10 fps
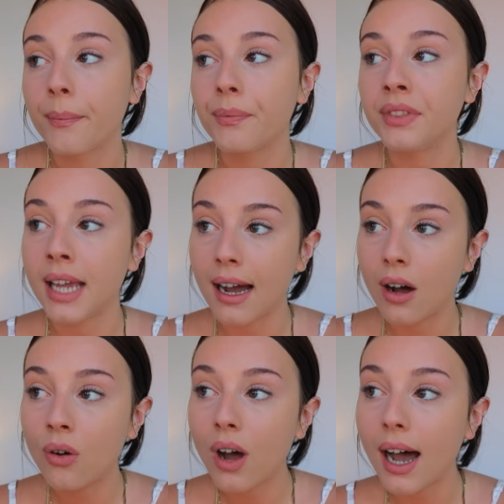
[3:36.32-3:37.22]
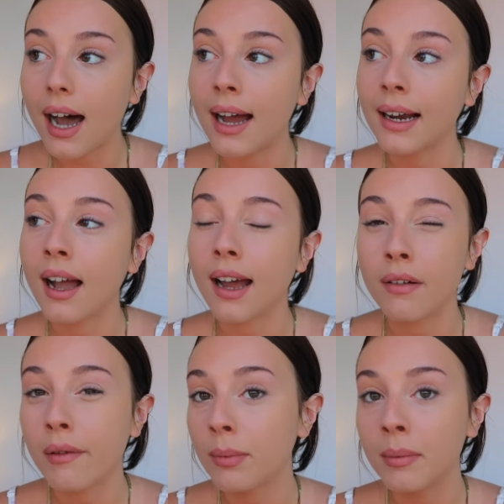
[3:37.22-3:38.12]
now I kind
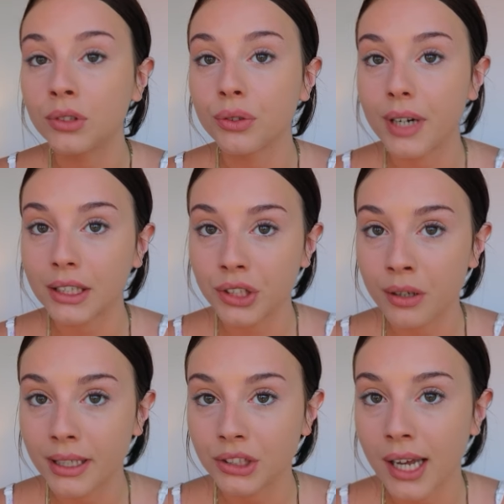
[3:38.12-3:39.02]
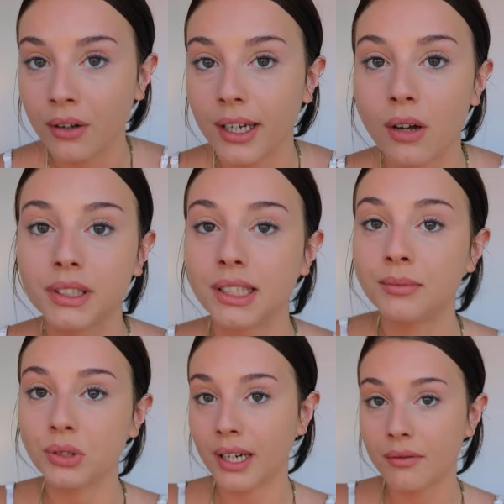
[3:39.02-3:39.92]
of have a bit more direction on my channel. Like, obviously
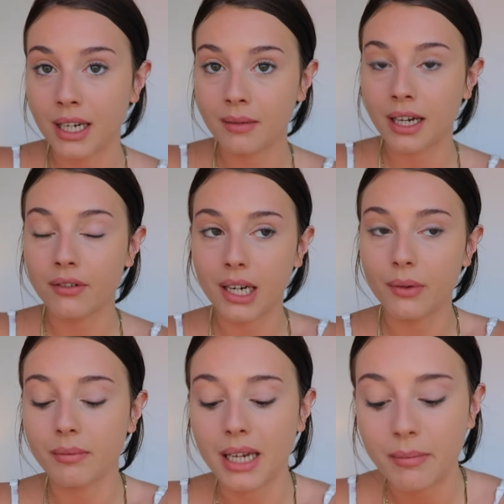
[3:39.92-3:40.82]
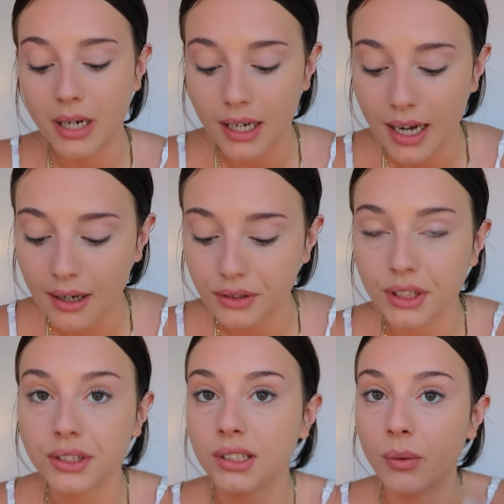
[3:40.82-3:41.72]
I'm doing a random get ready with me, but I
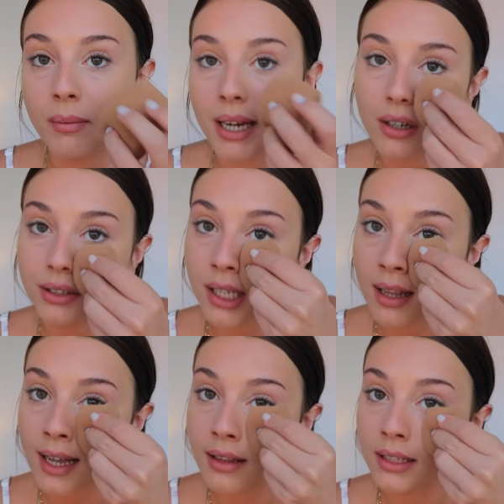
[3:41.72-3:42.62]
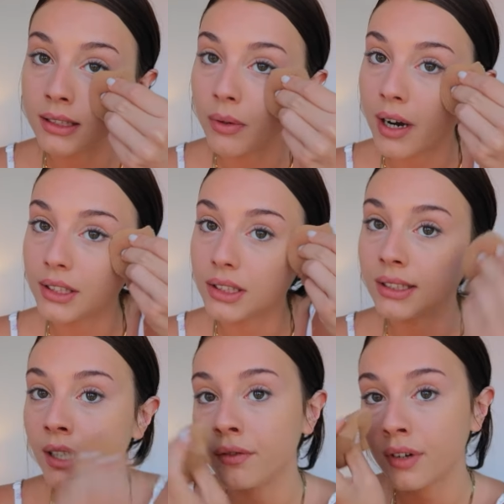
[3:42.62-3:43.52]
also still want to make content like this where I
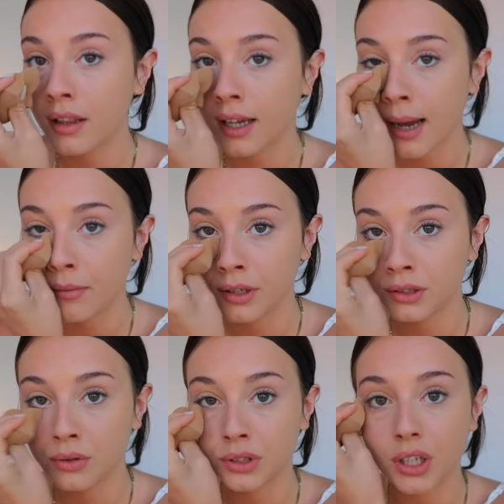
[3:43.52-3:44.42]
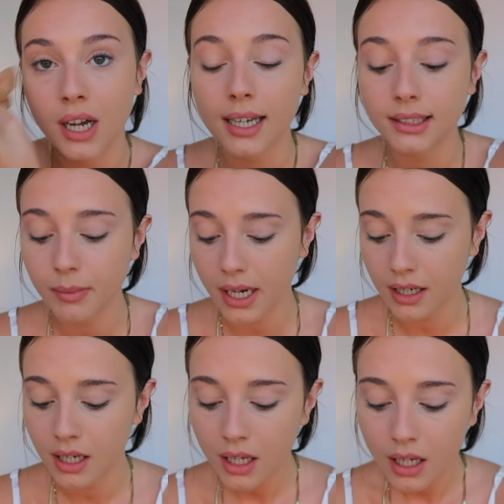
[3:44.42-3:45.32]
just sit in front of the camera and talk to you guys. But